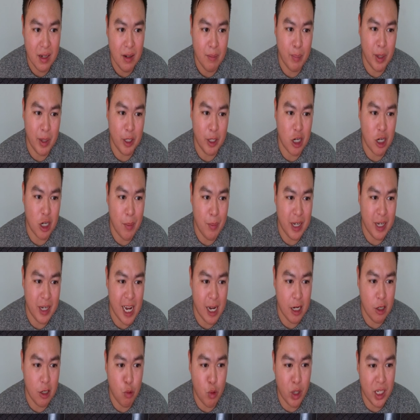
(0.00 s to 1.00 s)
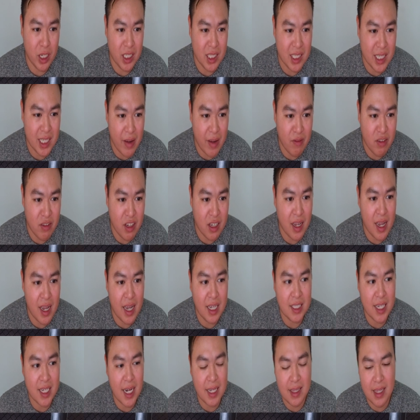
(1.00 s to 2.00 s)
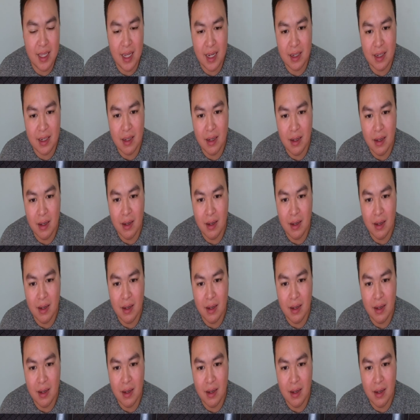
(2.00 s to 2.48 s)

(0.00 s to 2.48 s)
by dropping down to 170, as I think